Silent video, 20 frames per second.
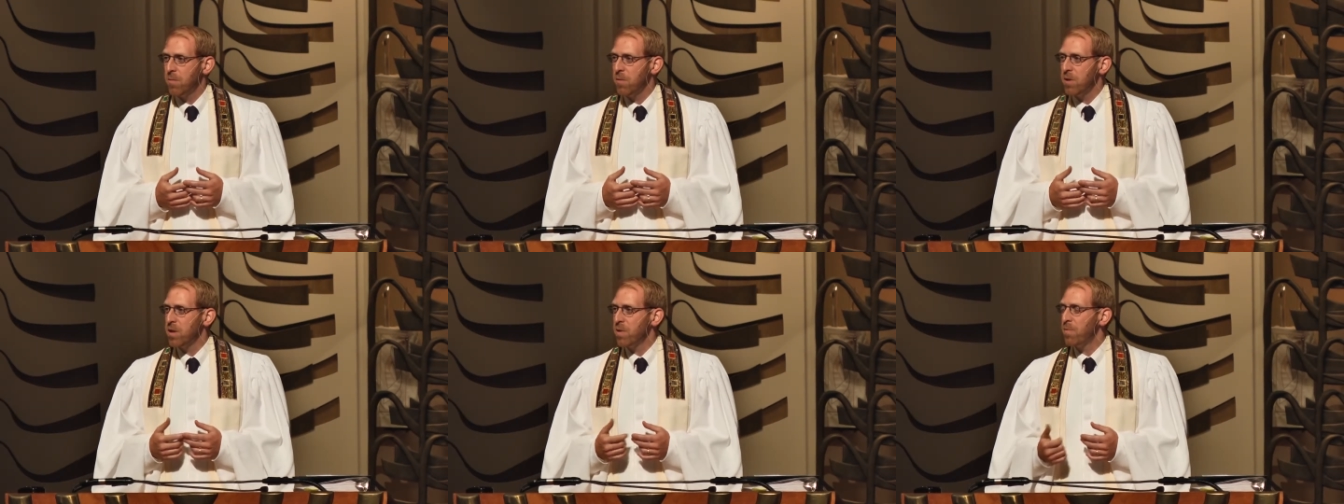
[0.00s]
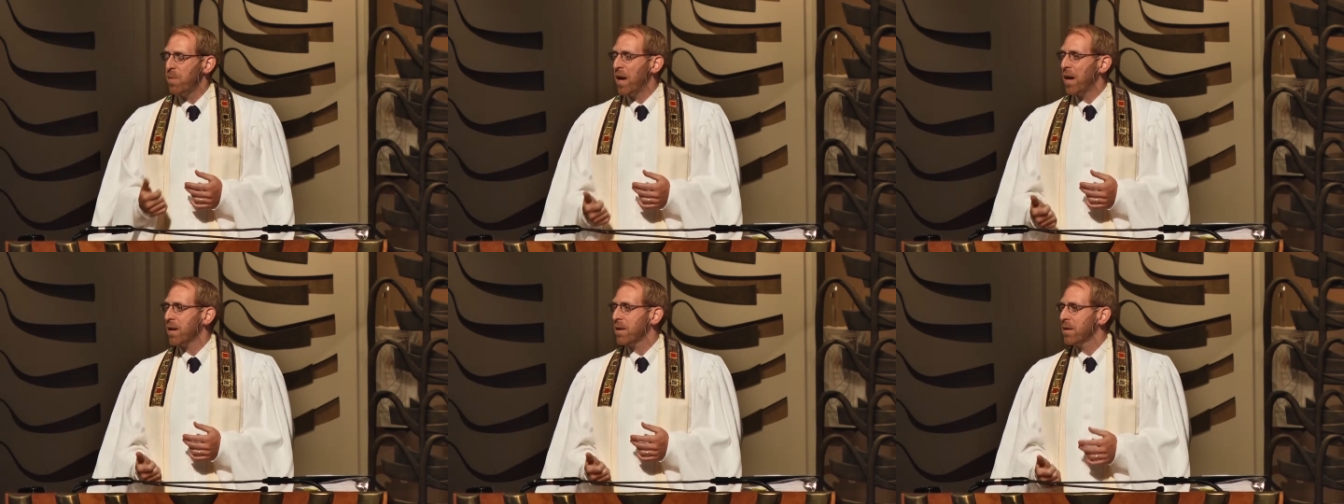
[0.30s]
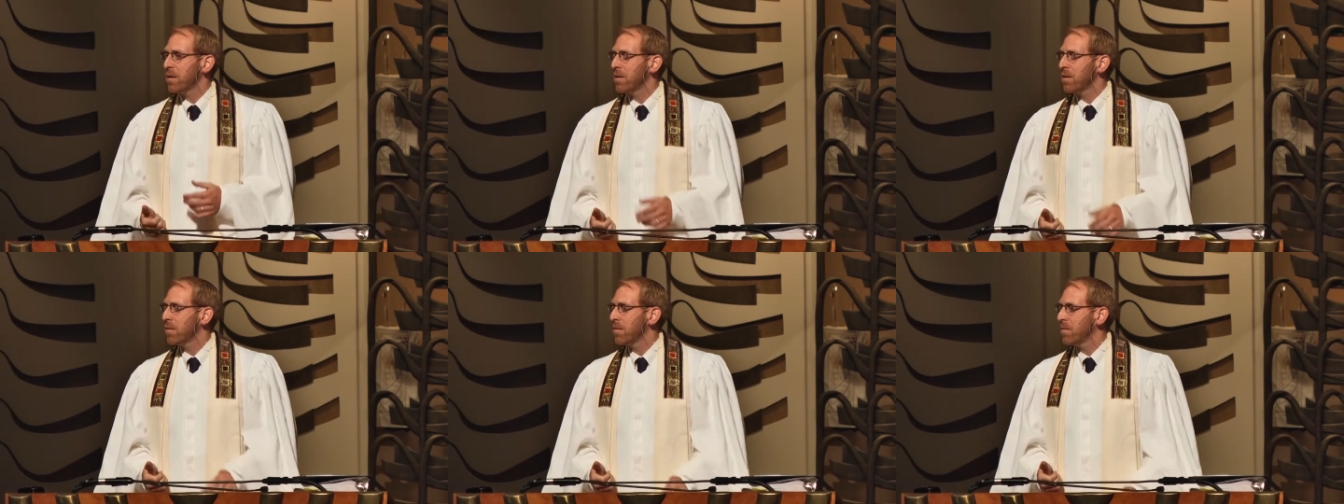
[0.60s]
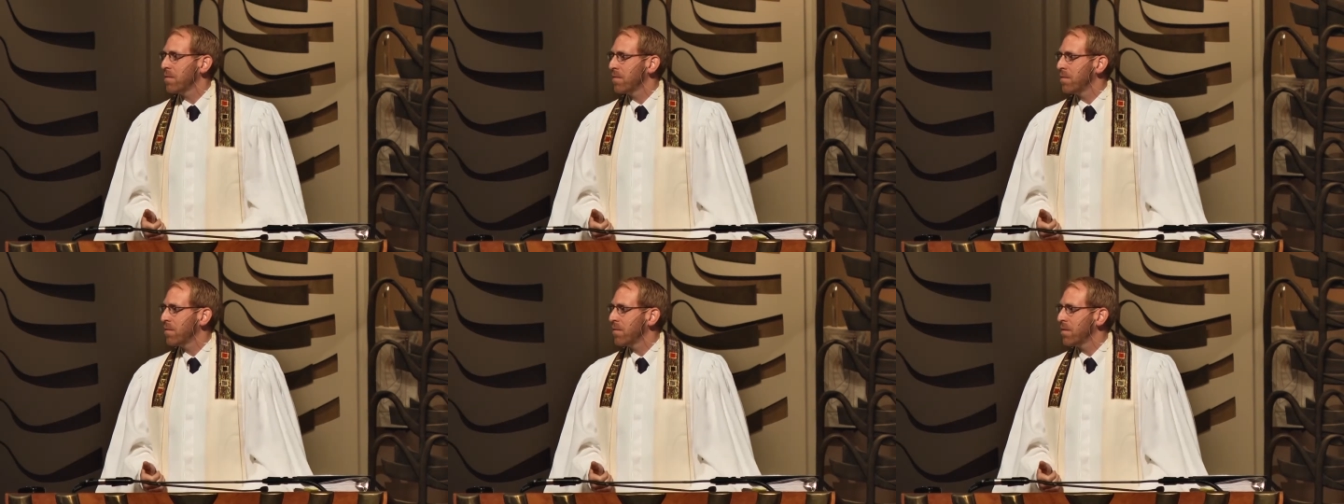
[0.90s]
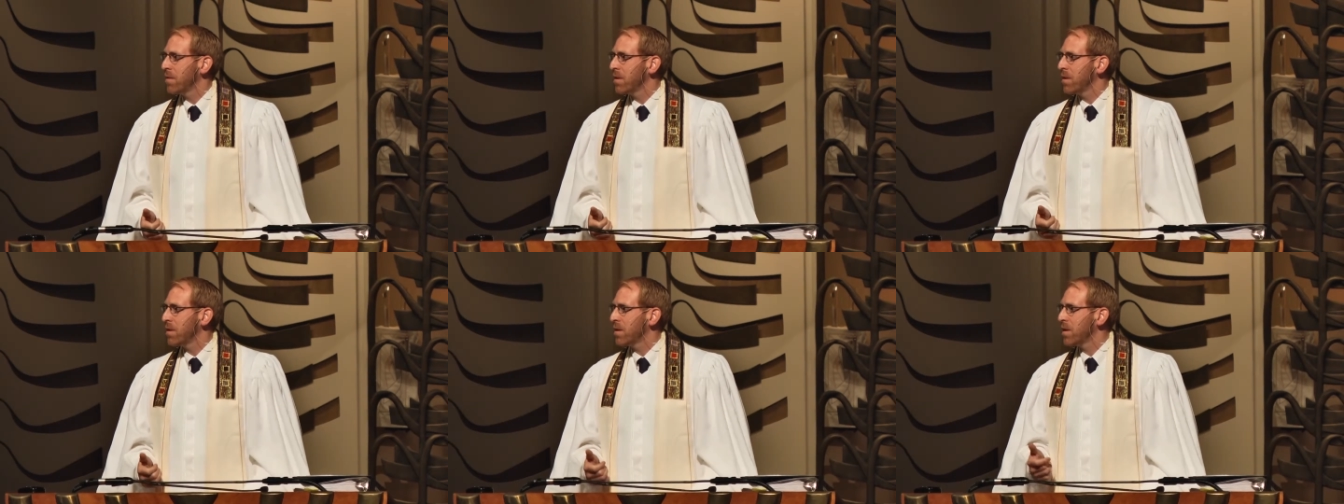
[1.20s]
Respect,
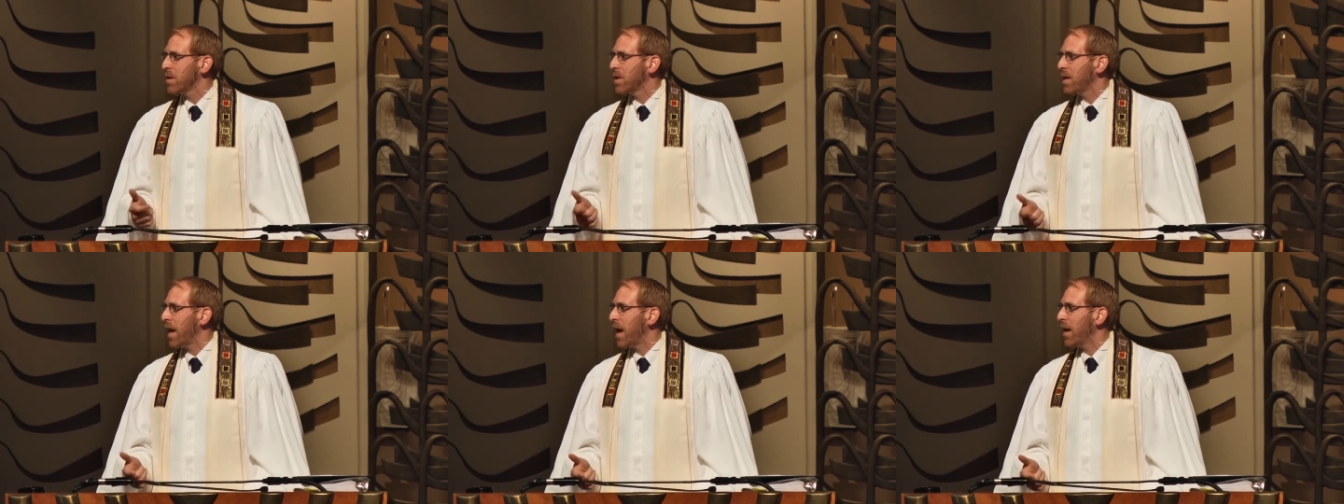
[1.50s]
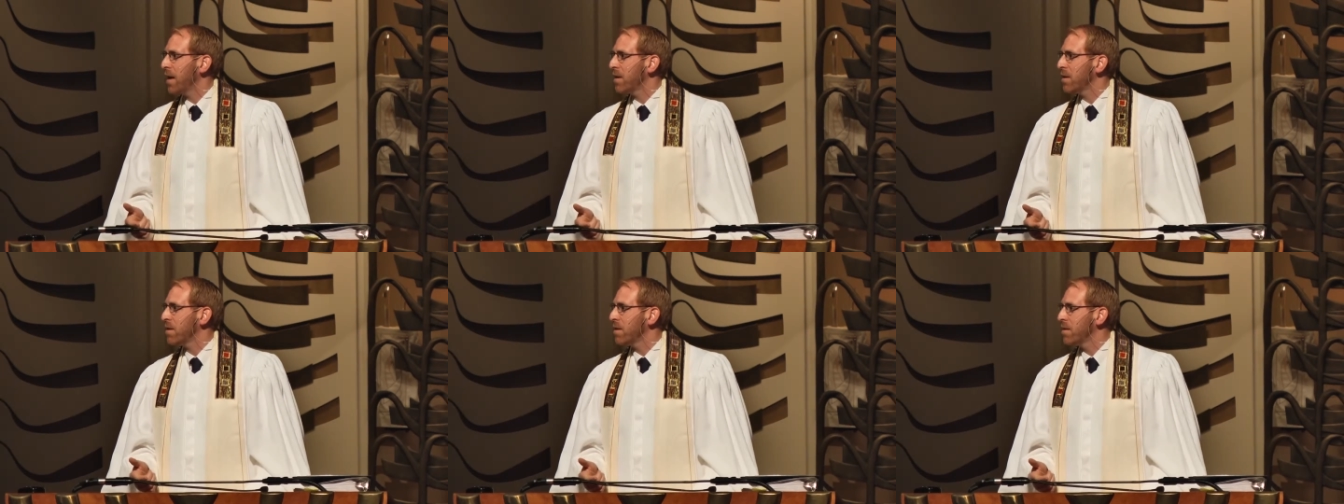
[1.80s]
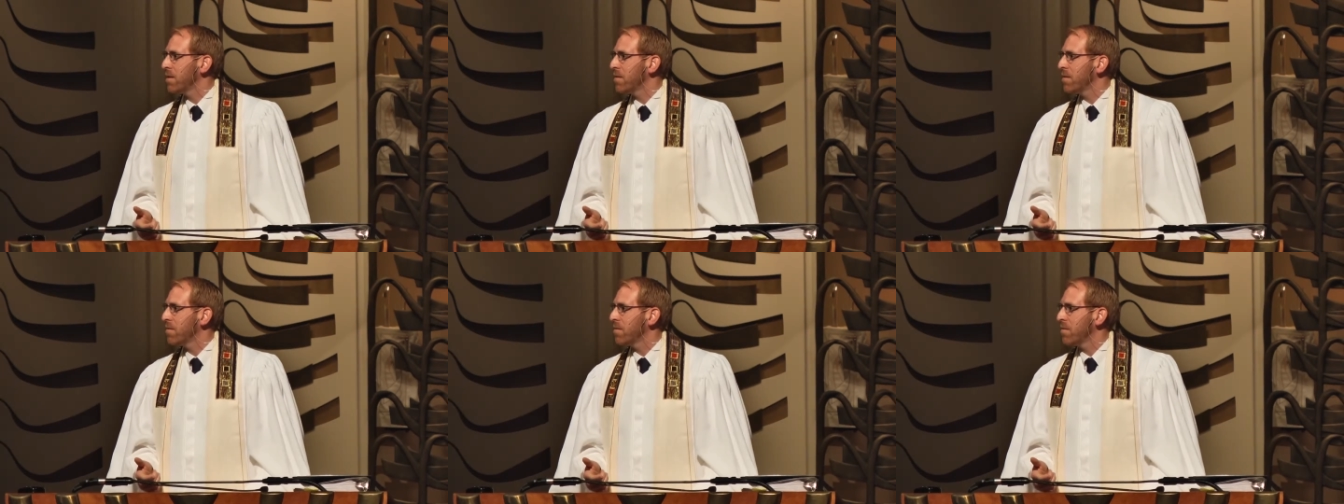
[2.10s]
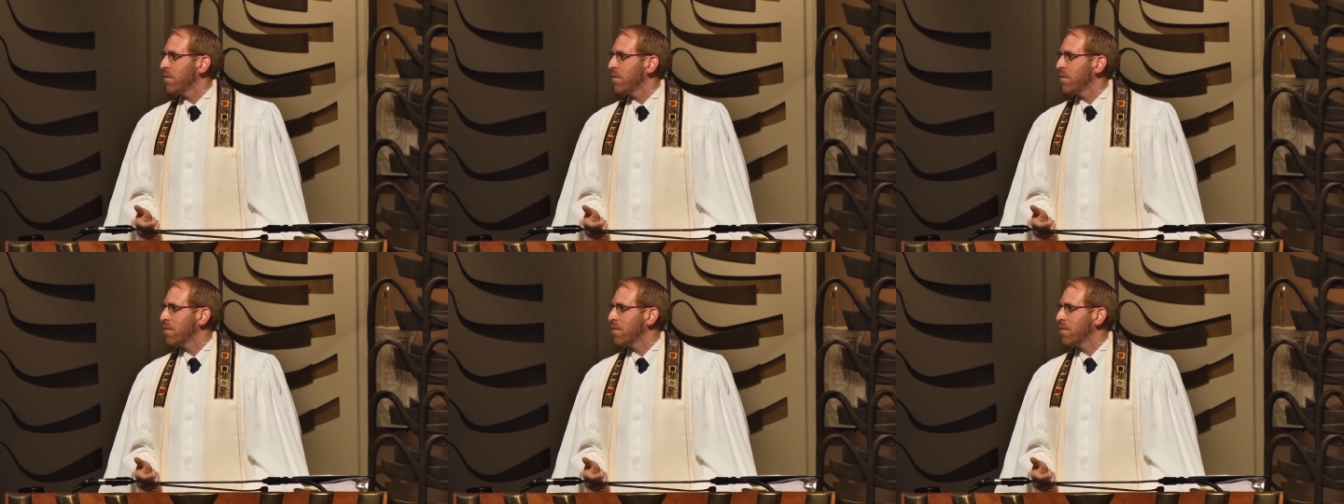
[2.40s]
status,